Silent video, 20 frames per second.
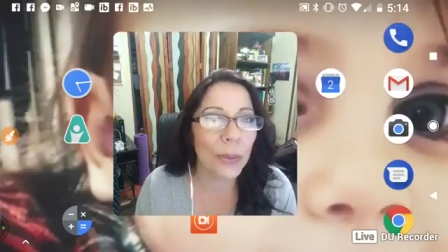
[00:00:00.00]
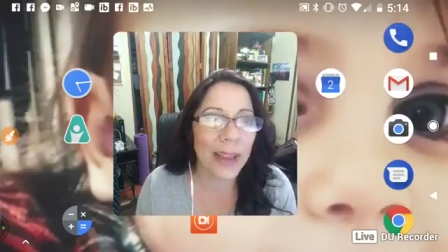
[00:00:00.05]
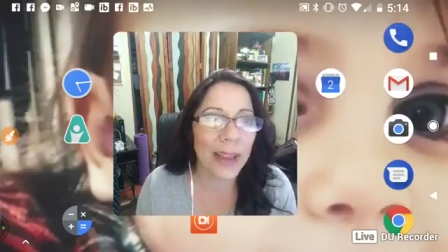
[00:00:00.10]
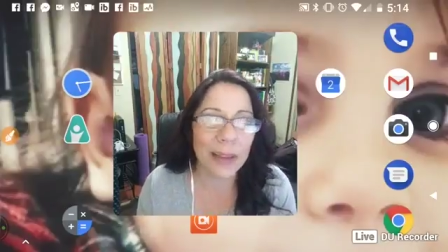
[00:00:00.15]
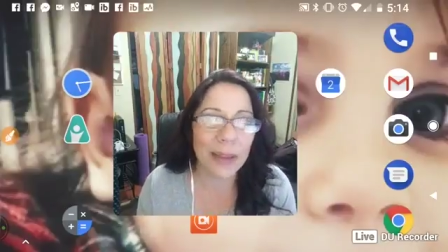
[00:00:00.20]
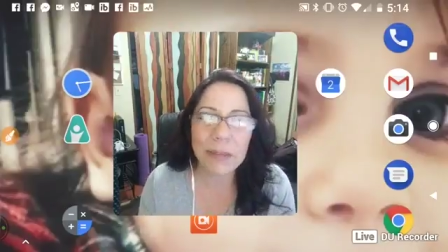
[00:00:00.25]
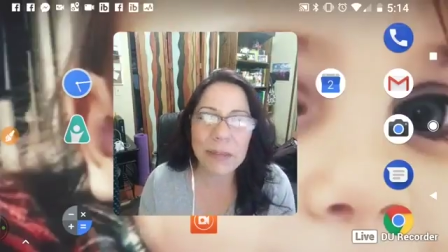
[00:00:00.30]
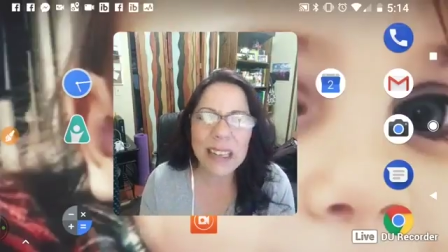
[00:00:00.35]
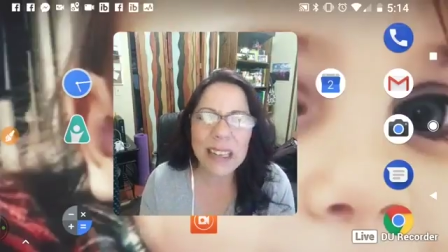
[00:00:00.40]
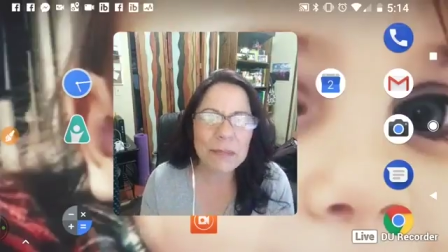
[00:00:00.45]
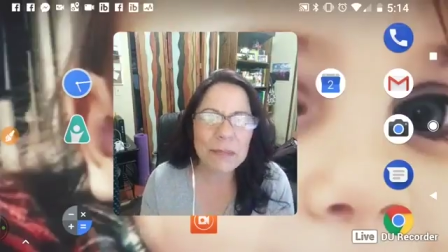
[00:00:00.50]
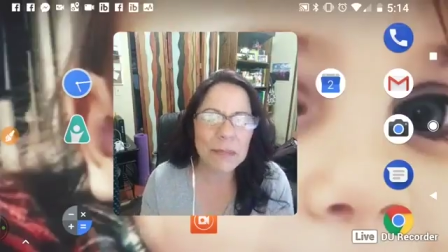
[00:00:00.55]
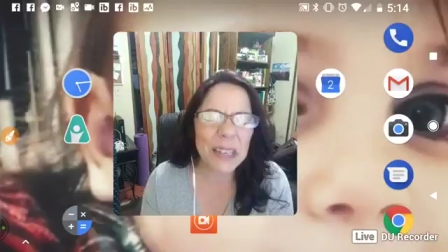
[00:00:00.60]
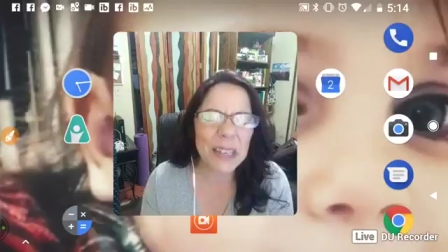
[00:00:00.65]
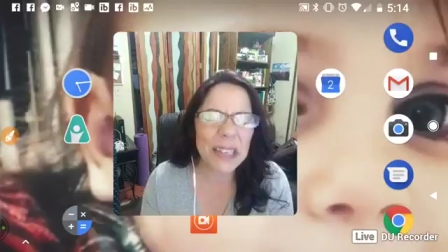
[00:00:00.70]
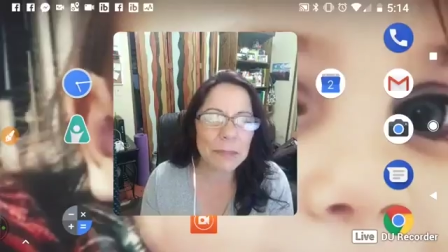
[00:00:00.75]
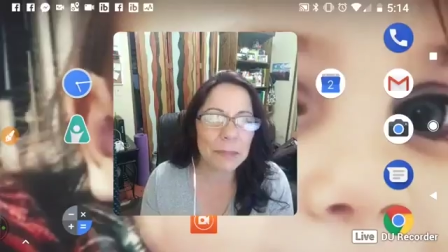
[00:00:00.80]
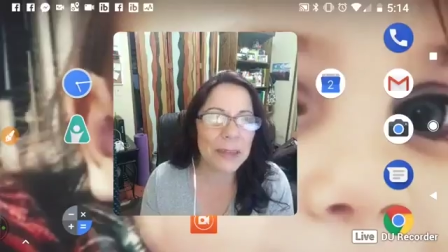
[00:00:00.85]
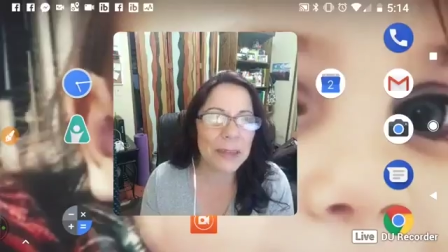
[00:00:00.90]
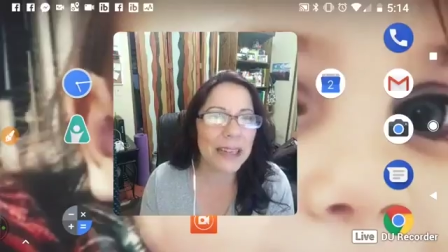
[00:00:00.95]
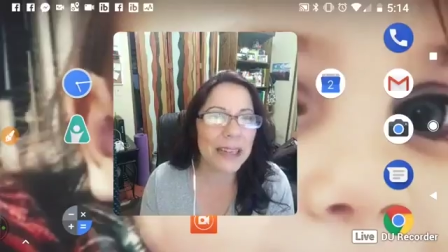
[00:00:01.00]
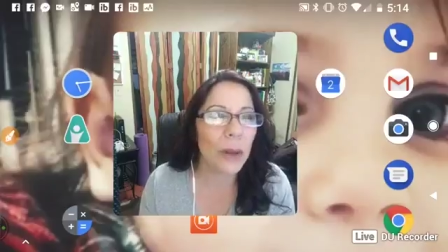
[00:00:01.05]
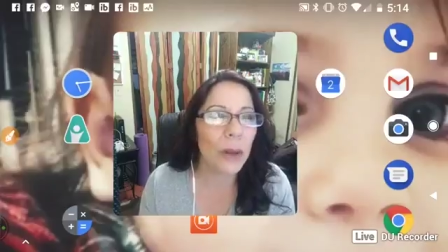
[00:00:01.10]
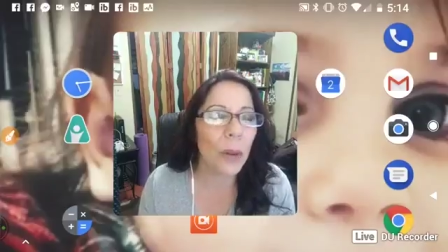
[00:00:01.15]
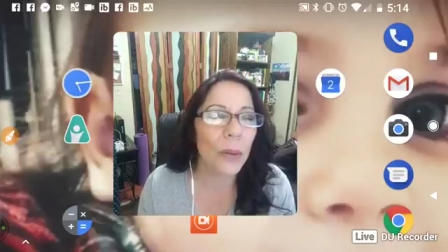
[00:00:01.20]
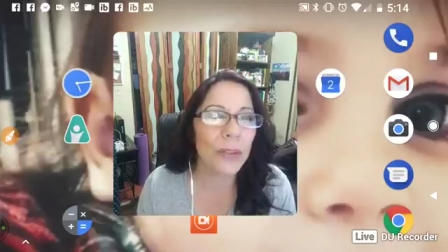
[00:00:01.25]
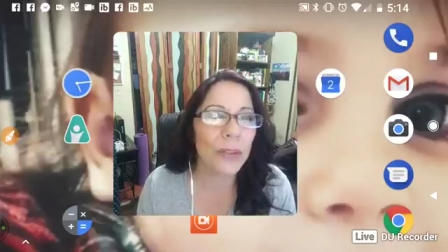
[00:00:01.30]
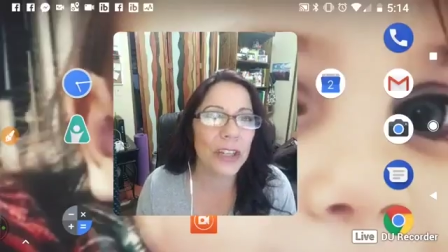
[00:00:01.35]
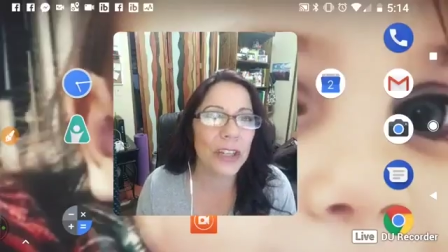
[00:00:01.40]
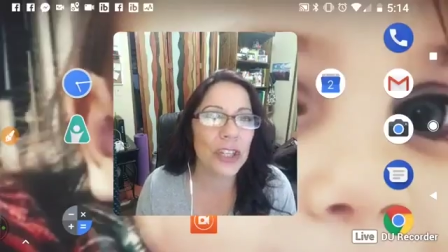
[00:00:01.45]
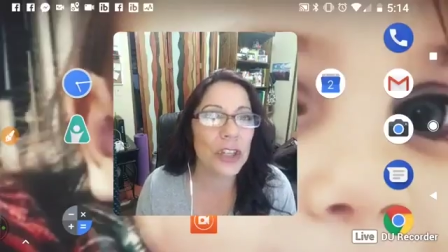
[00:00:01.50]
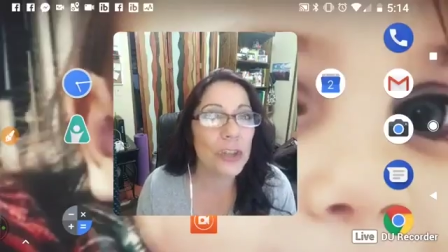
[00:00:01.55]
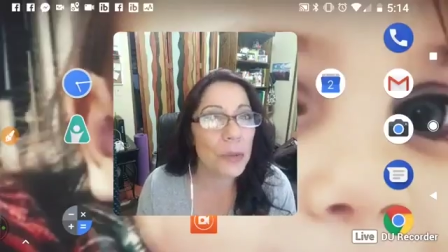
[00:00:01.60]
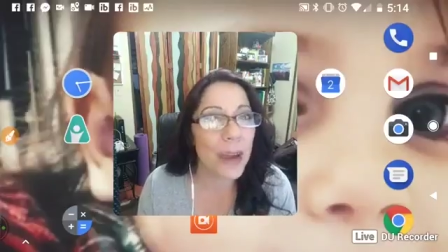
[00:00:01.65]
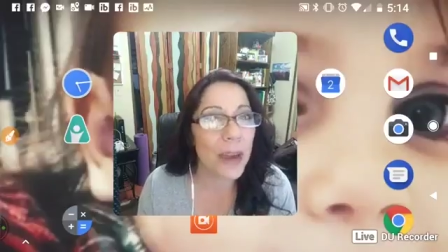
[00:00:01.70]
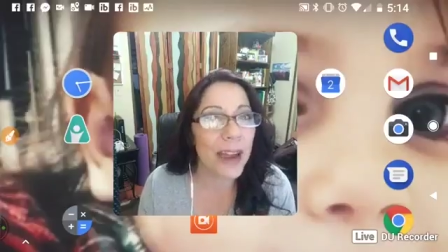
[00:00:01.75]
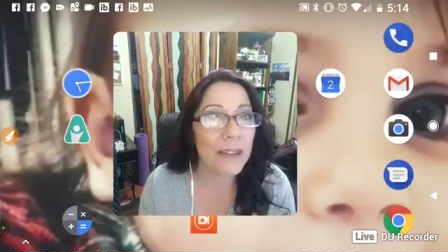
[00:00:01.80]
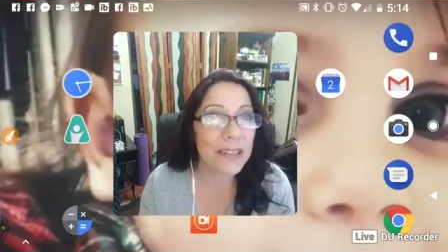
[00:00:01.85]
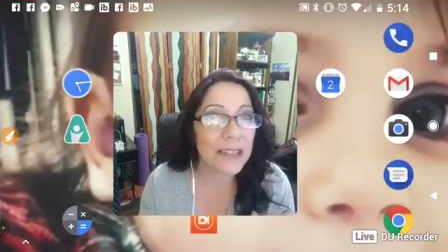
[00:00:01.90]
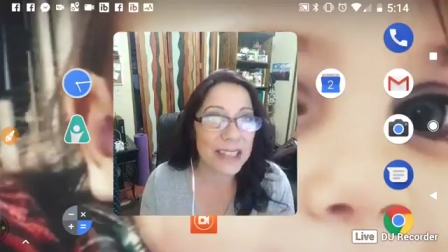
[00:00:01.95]
that big goal that you
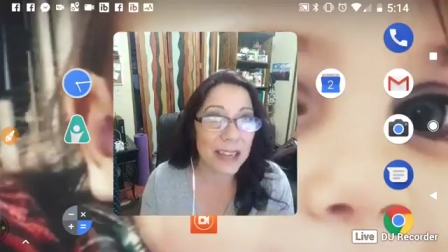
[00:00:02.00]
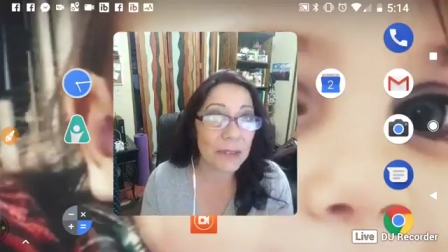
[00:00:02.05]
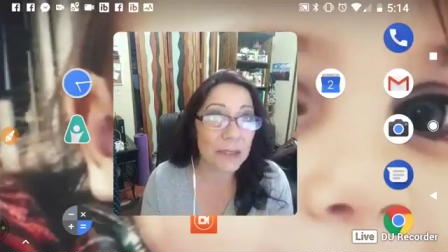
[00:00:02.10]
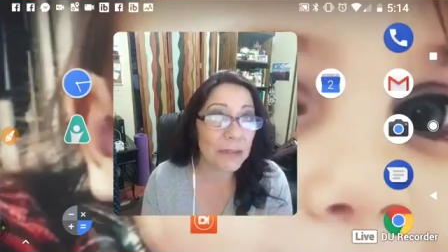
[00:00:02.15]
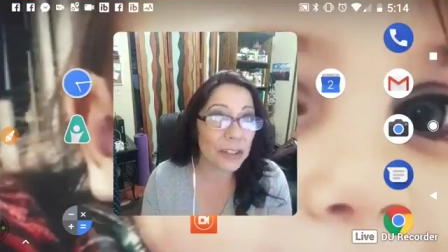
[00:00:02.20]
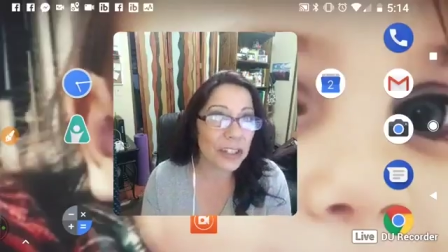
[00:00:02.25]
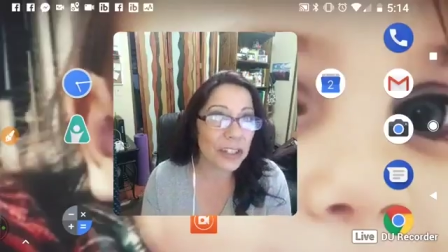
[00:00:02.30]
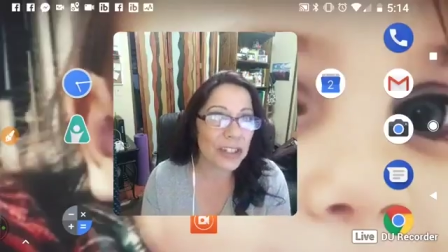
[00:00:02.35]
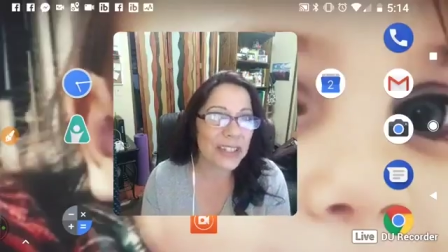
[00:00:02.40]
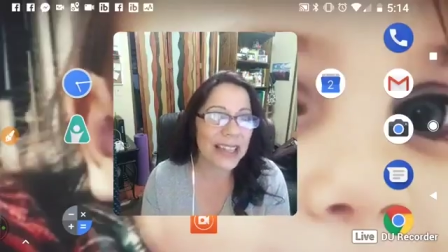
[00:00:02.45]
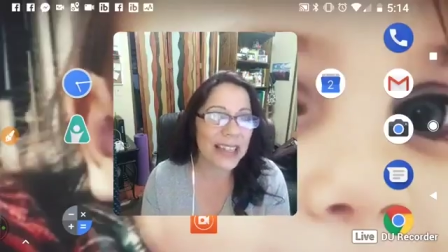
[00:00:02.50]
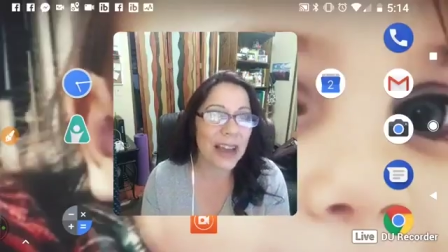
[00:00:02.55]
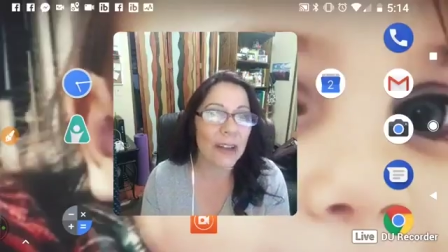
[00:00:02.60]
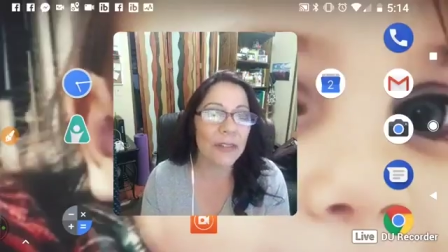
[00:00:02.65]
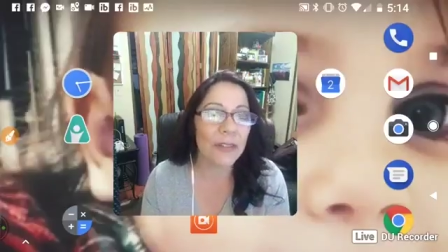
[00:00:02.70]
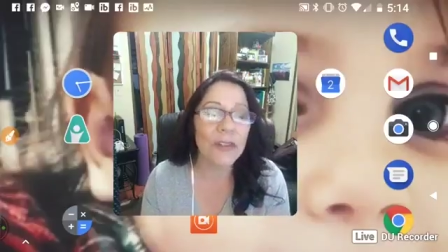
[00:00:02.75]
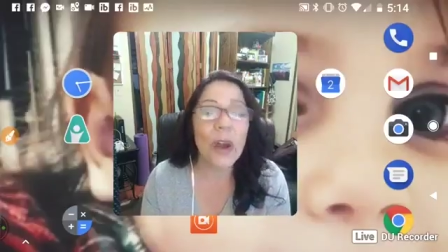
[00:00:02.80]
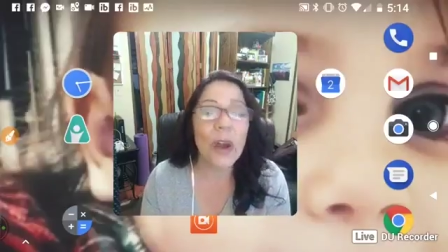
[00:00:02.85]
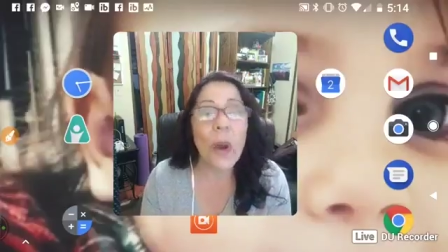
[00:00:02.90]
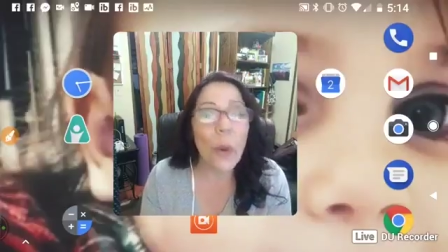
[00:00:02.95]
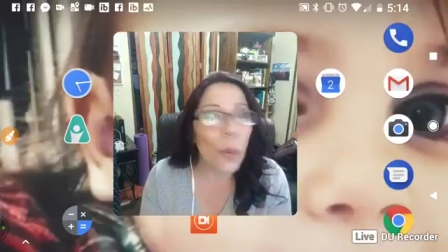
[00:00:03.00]
have set for yourself.